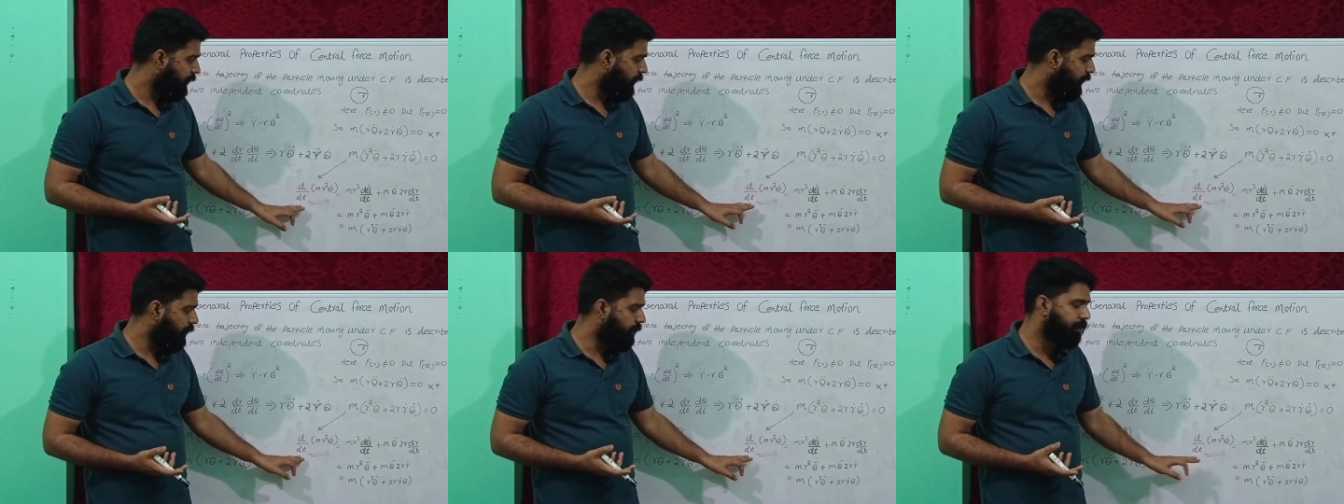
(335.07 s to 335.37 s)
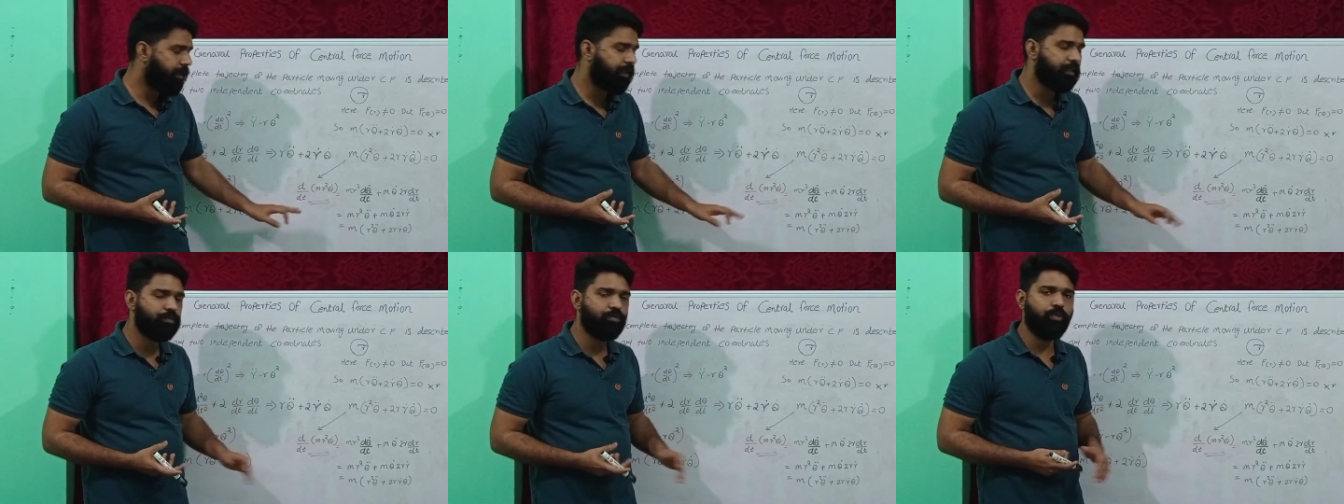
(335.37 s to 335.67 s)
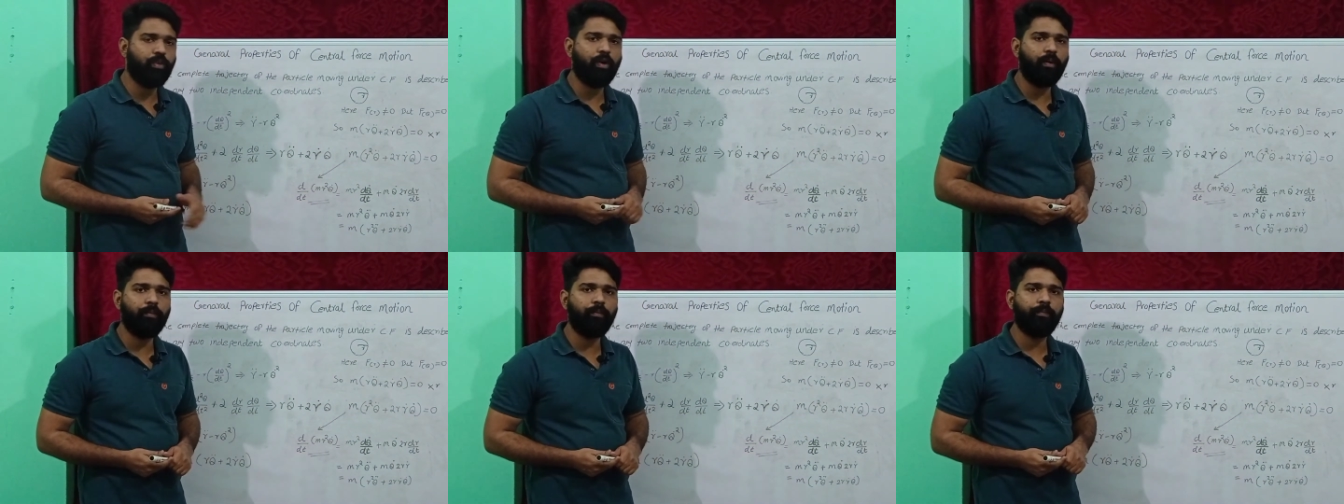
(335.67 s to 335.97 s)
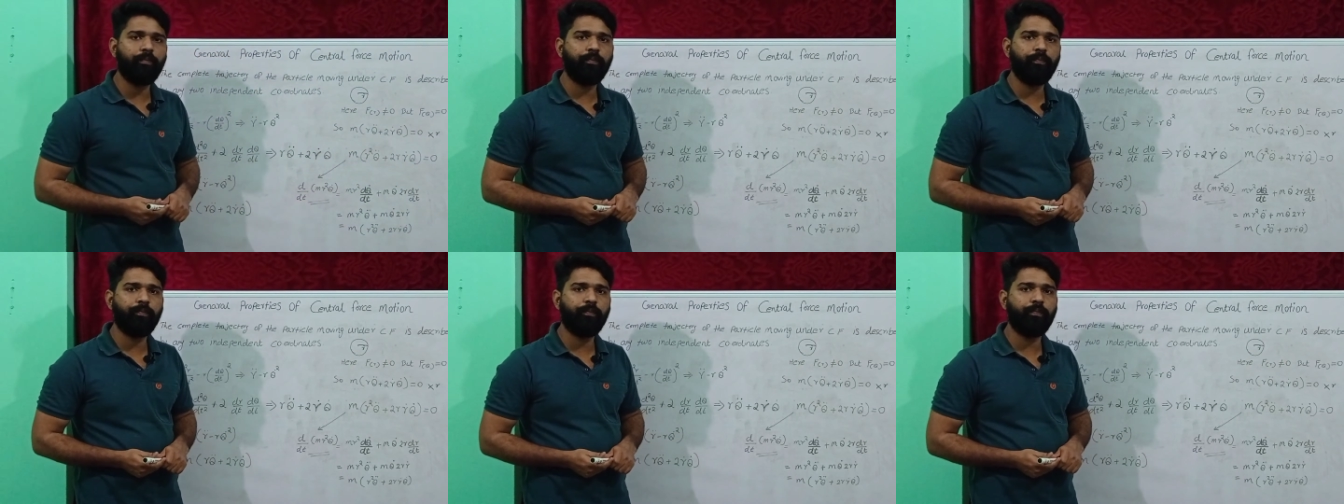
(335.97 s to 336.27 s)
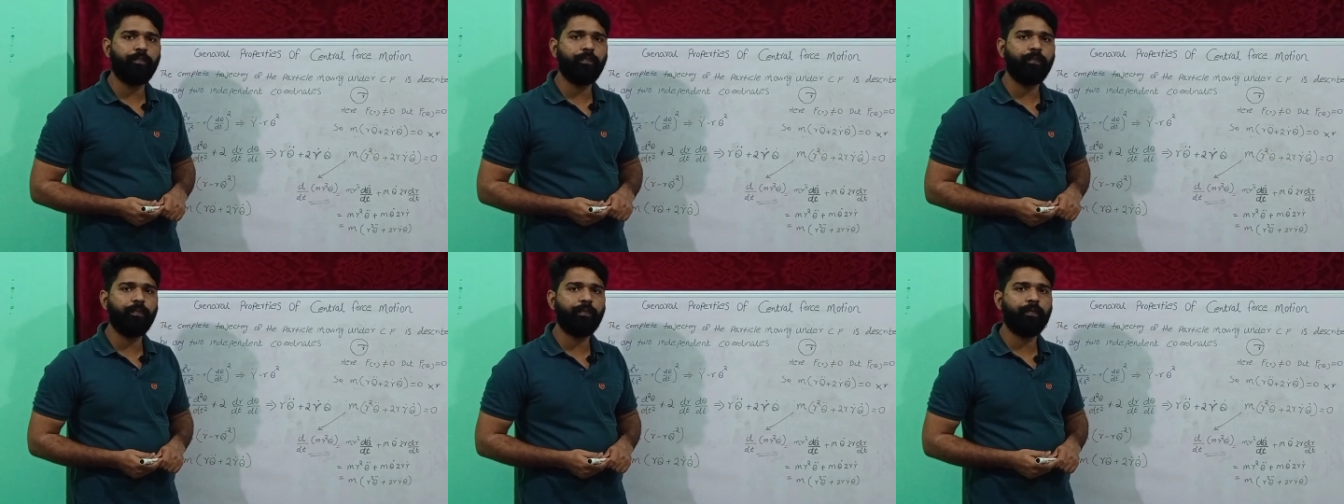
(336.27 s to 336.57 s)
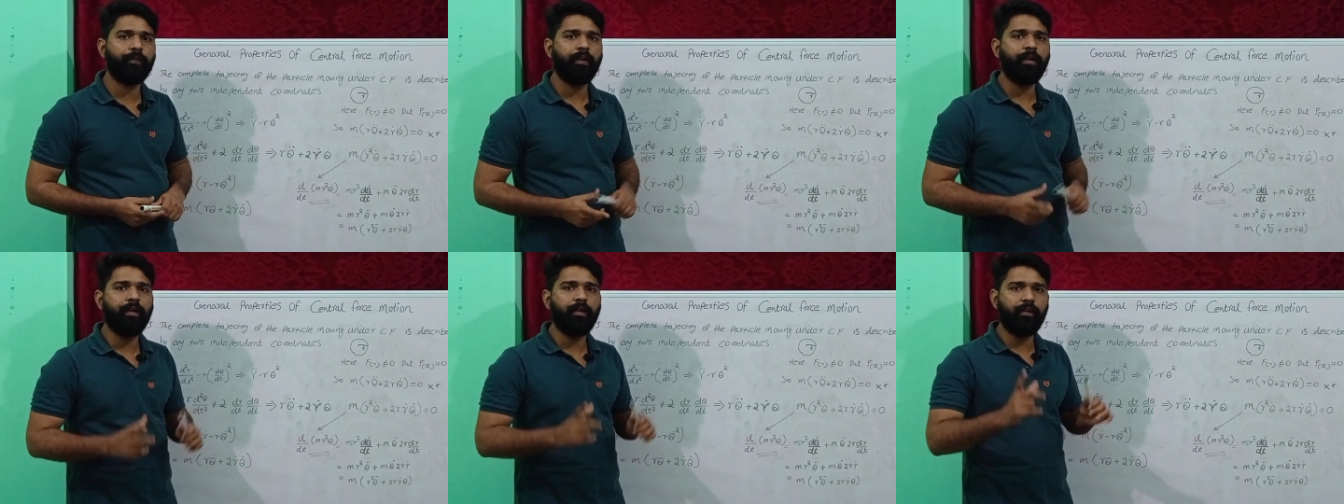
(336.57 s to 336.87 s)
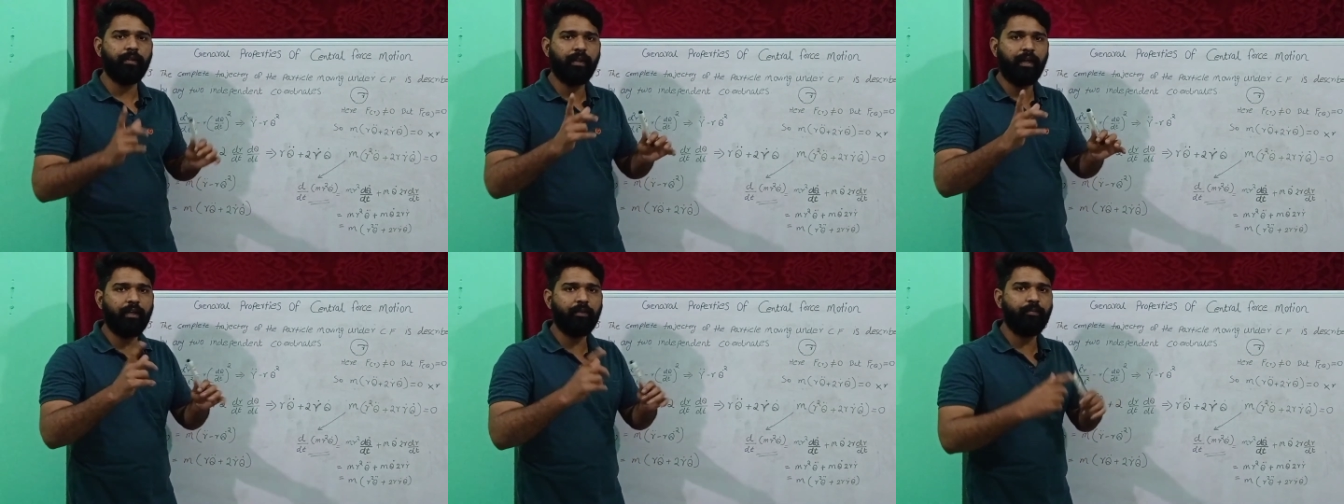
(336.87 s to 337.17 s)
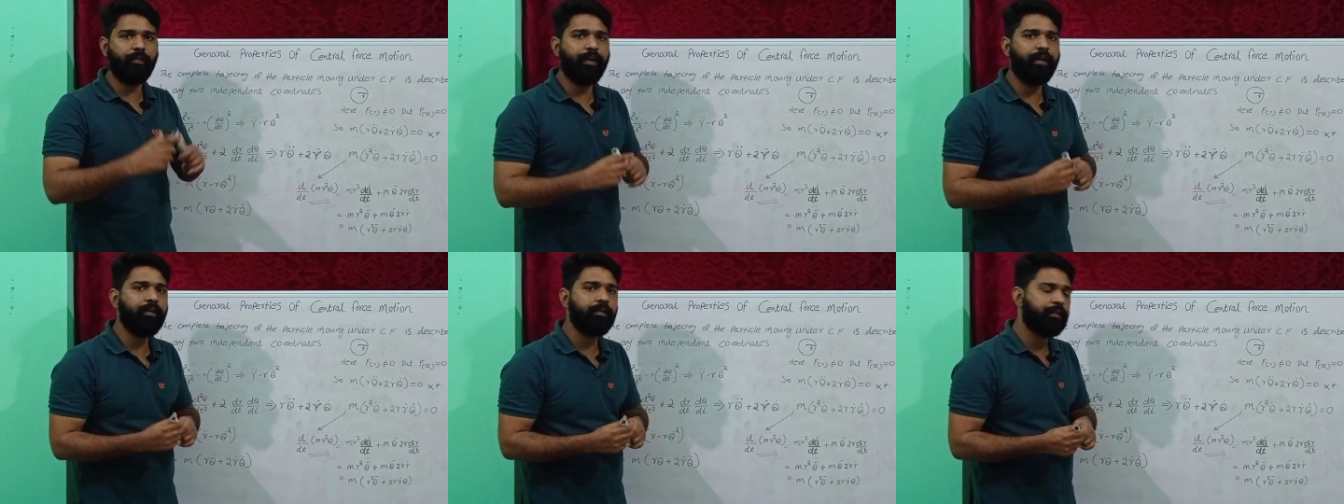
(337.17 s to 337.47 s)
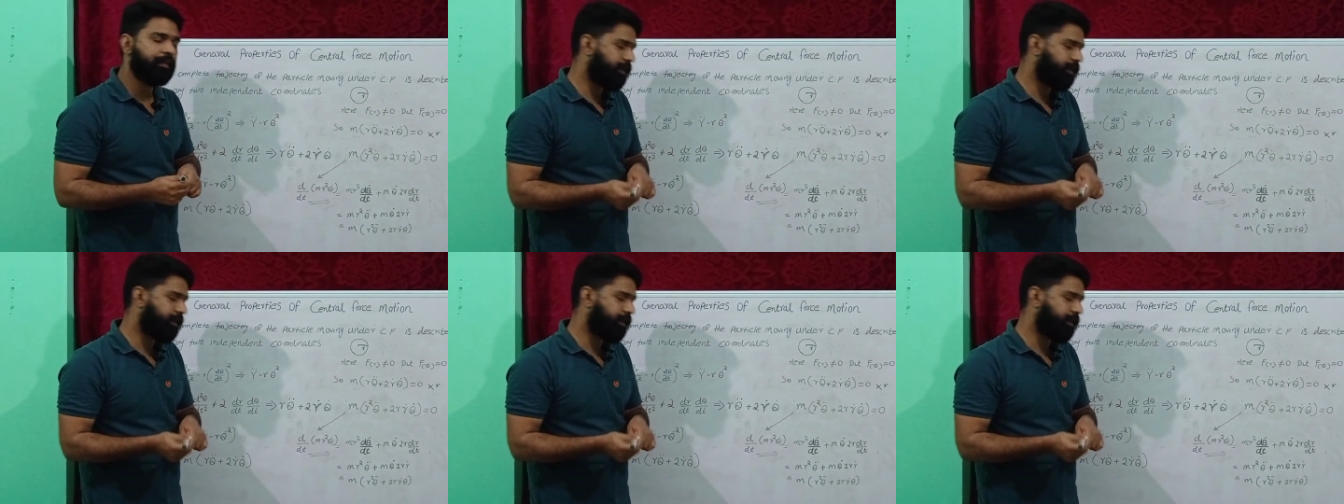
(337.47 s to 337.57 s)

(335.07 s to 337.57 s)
in this form. That means